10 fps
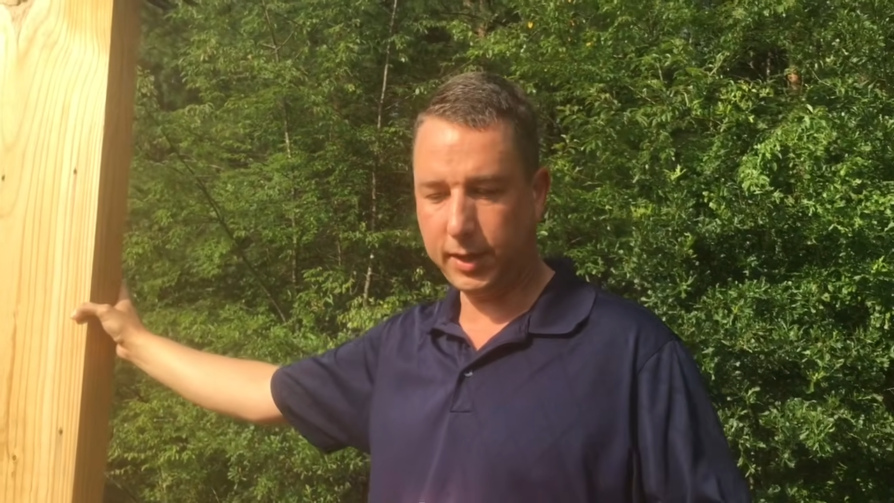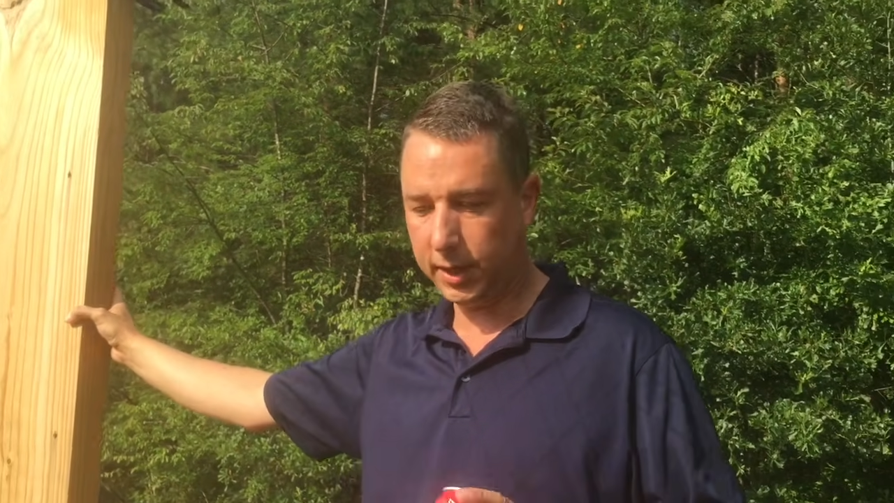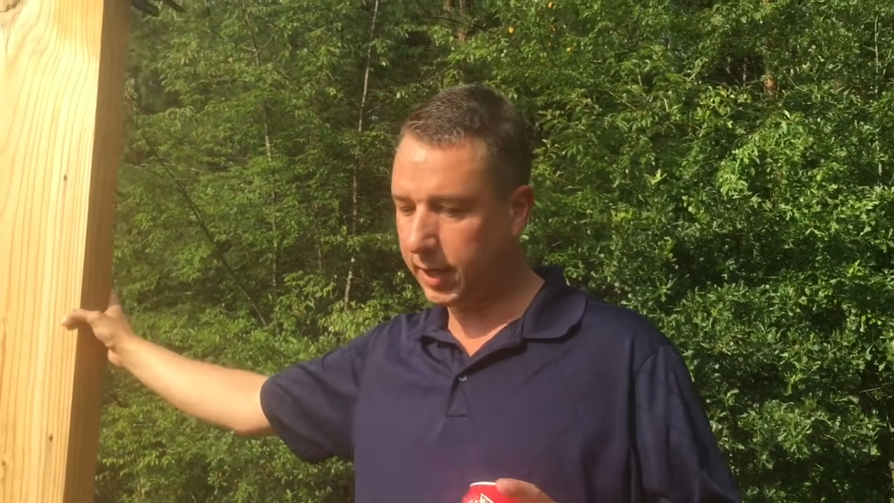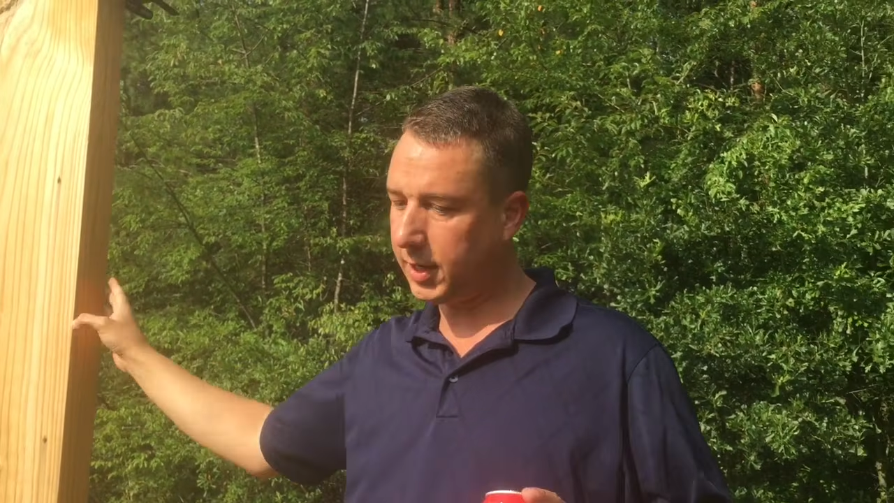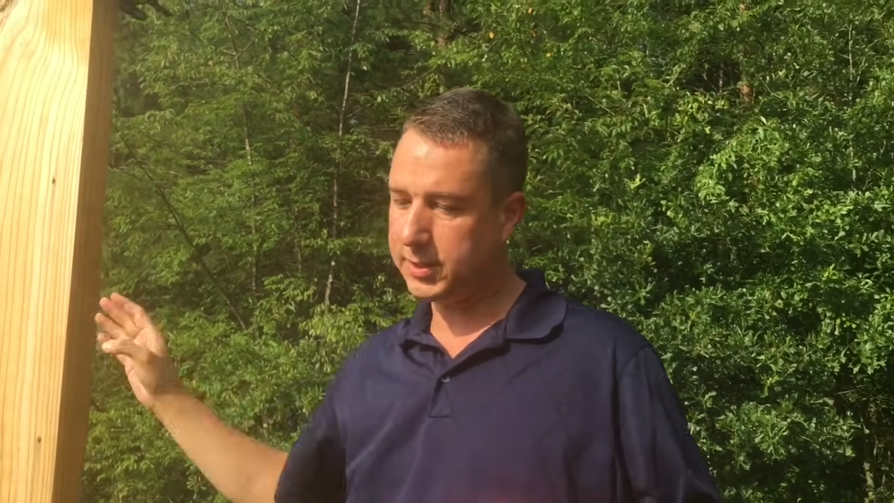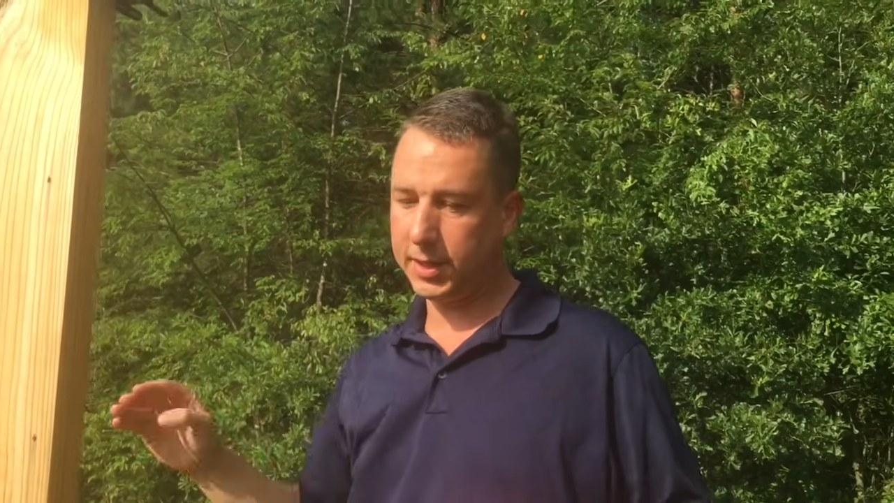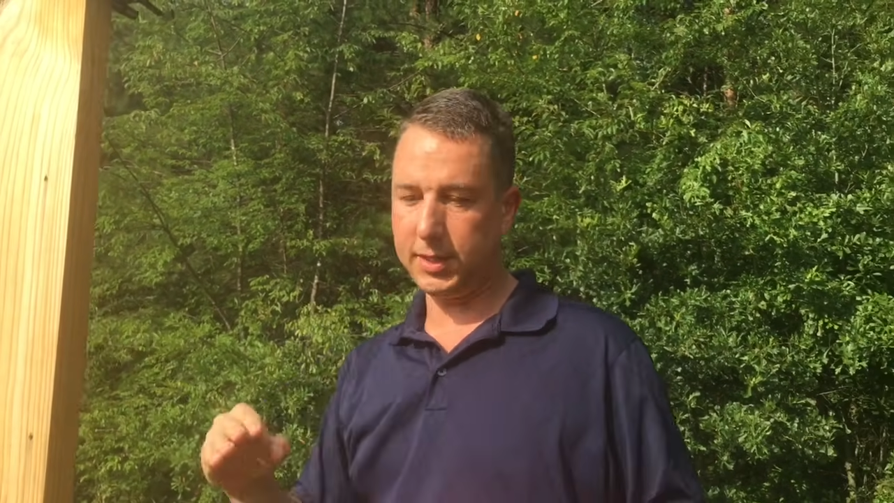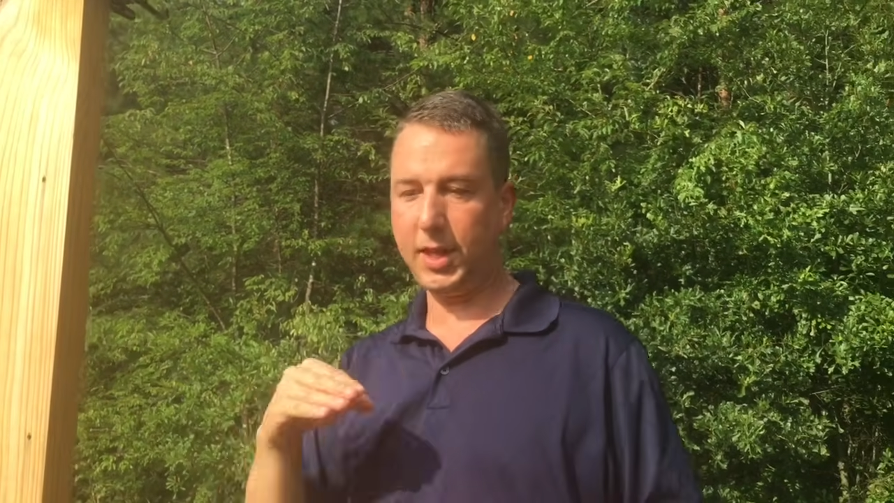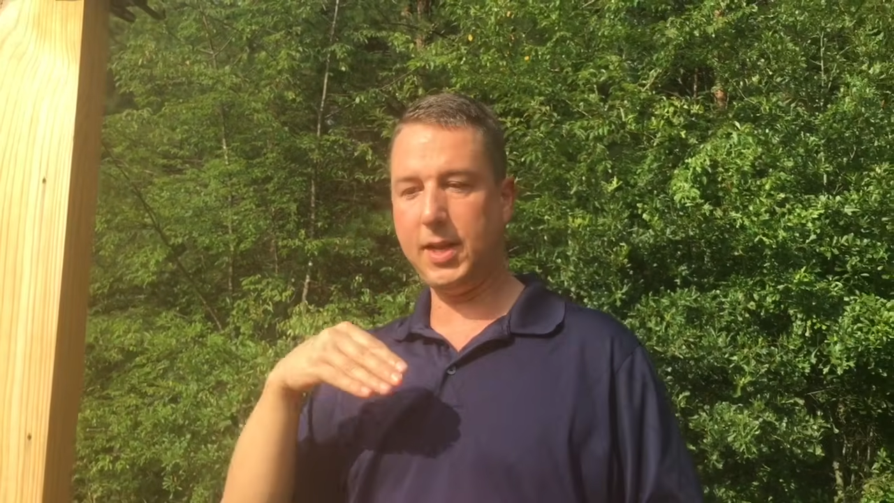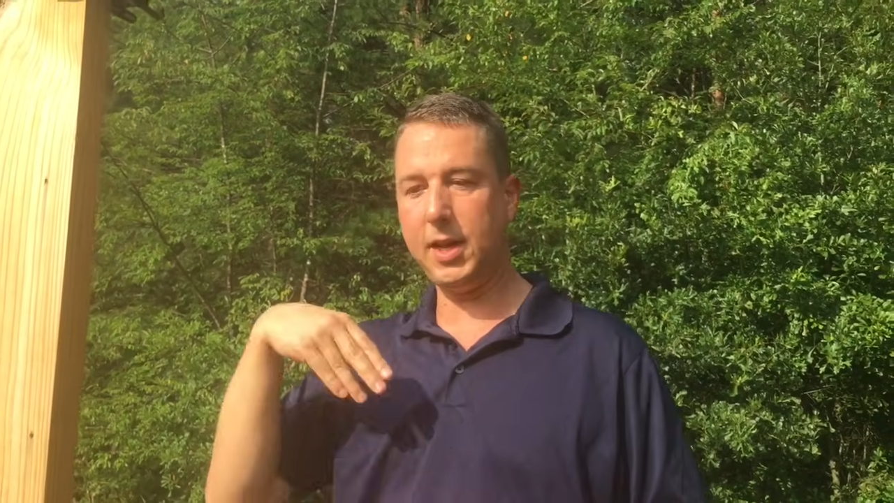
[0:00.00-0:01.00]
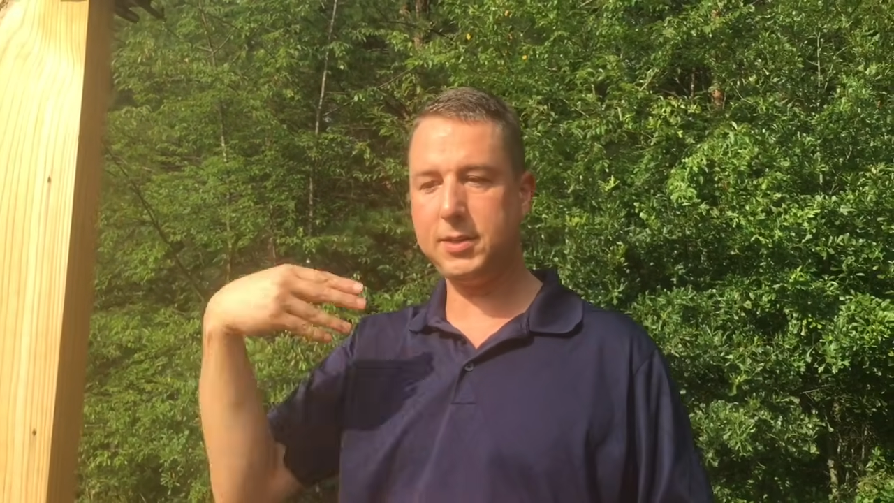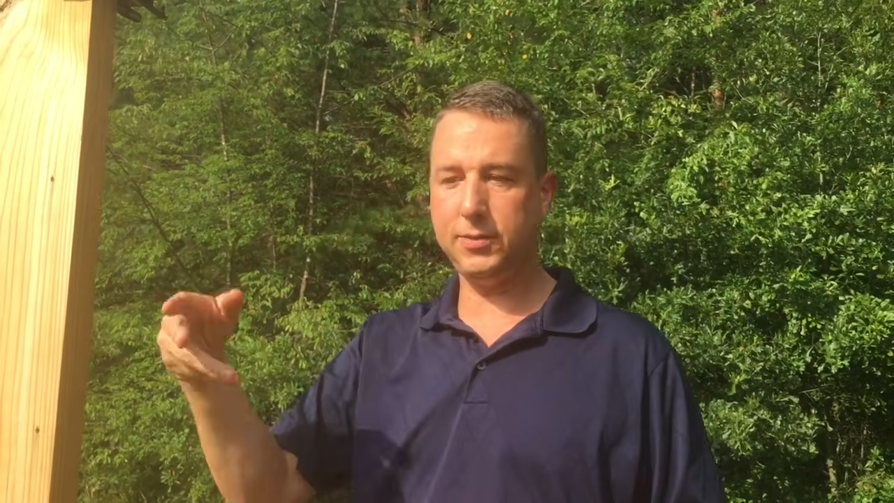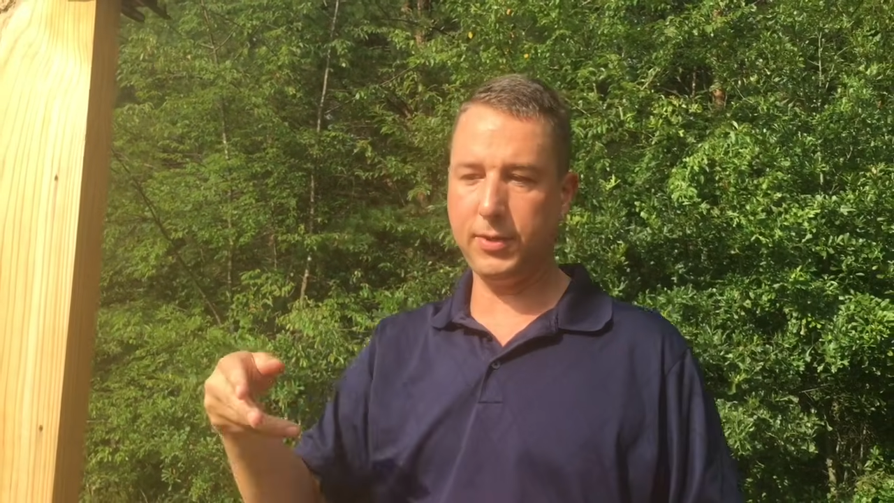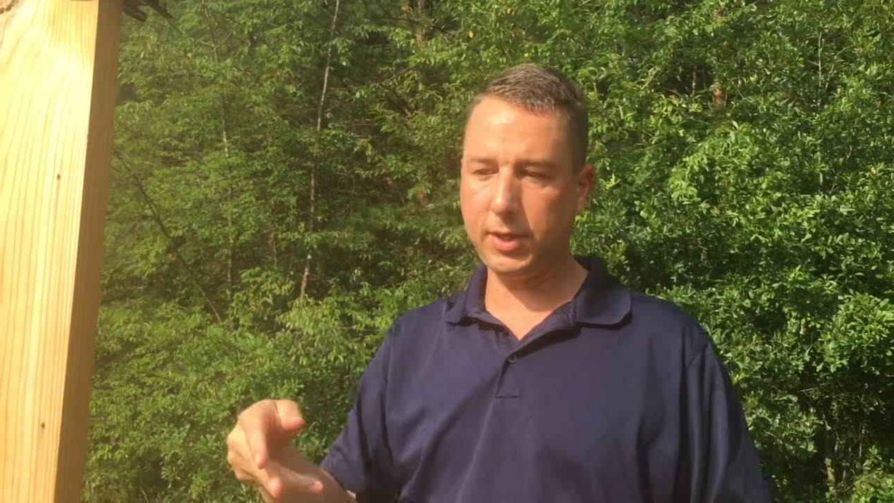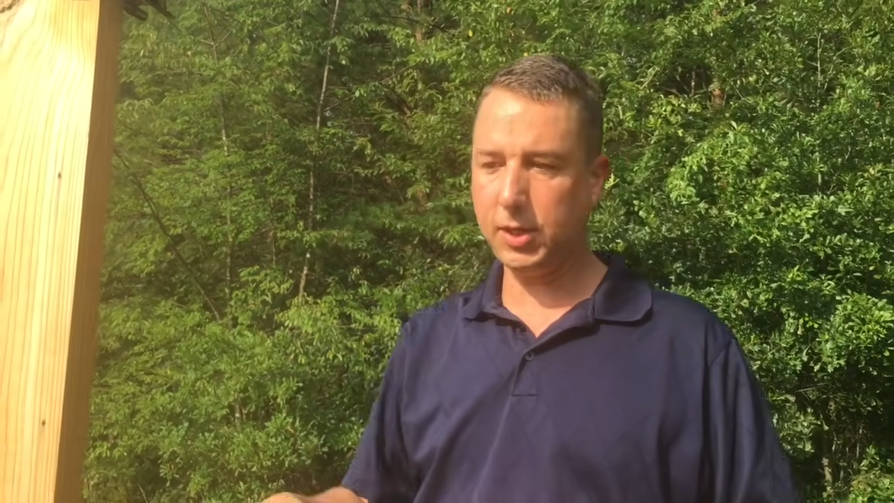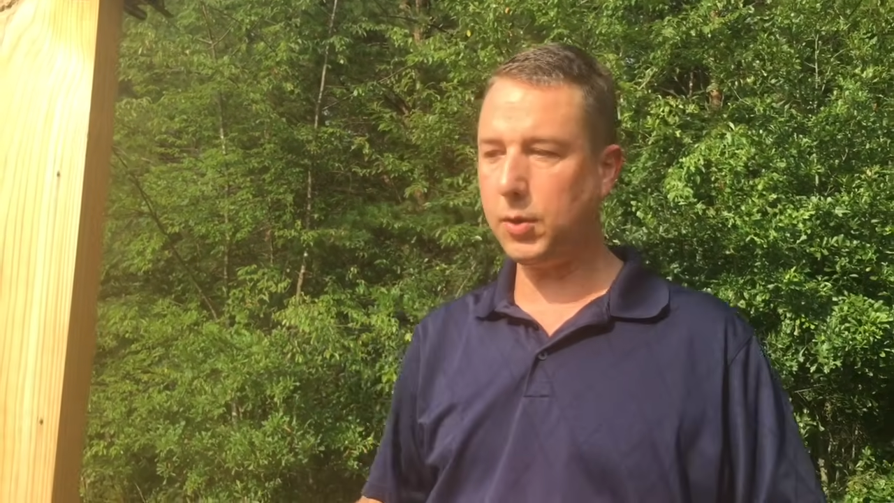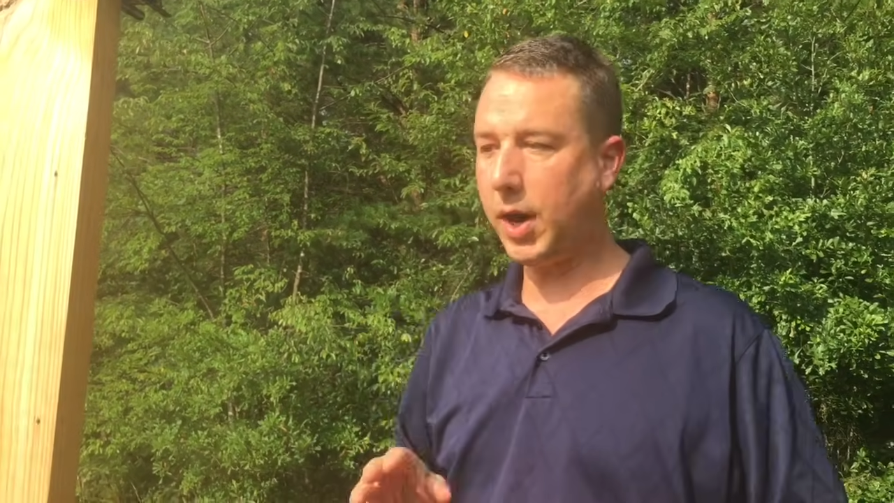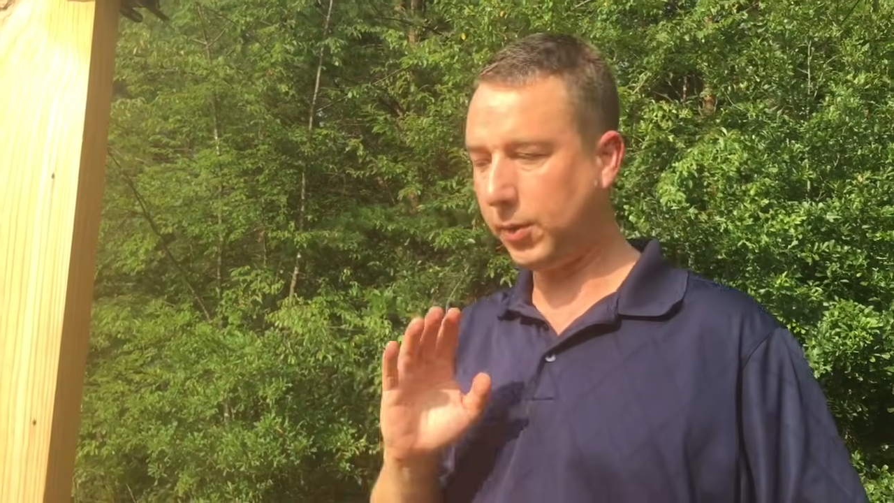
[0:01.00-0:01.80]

And like I said, in that next video,